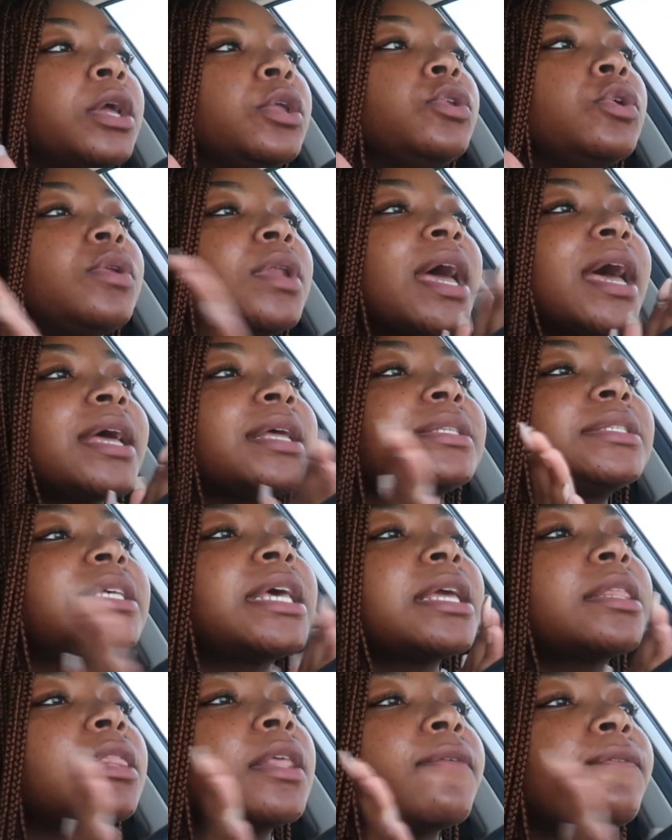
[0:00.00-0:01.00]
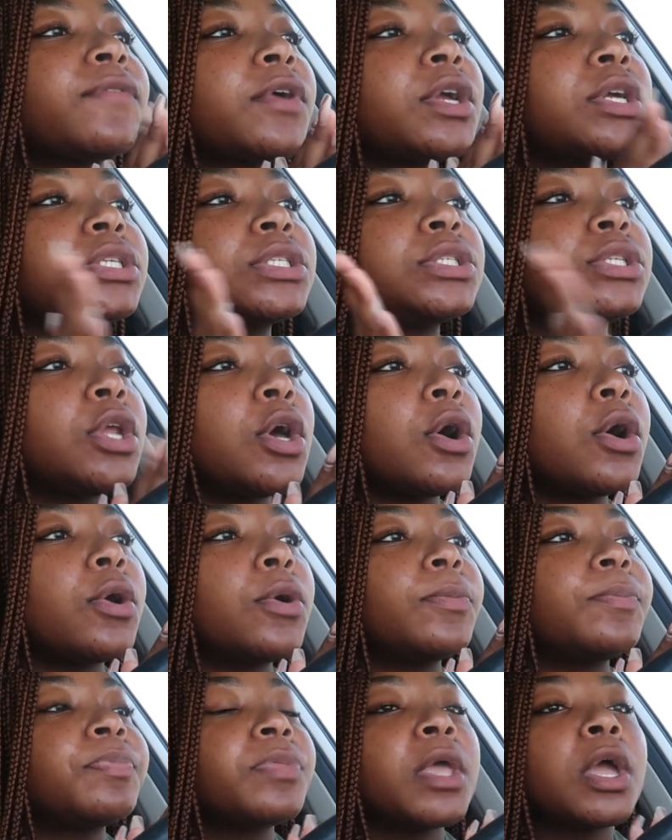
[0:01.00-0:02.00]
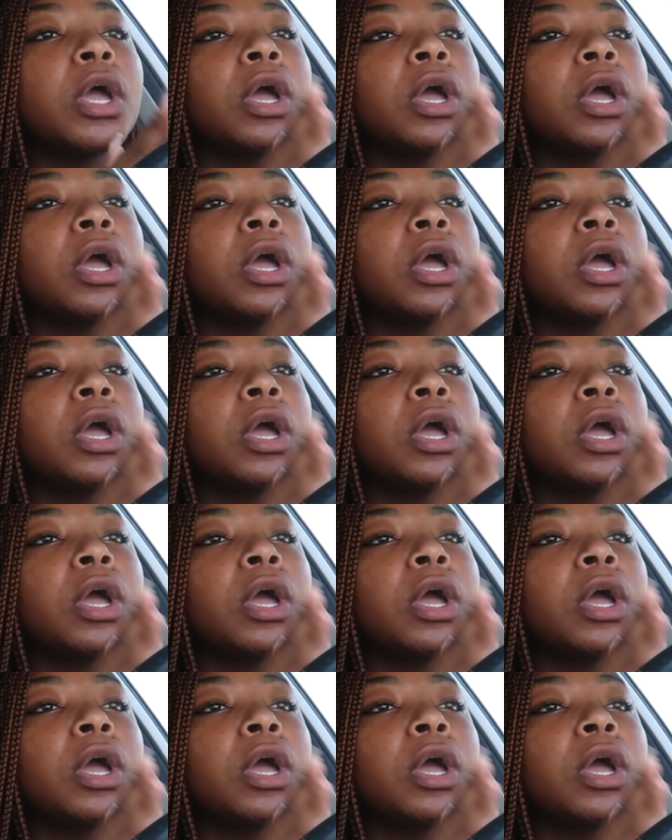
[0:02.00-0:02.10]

Do not take the first no.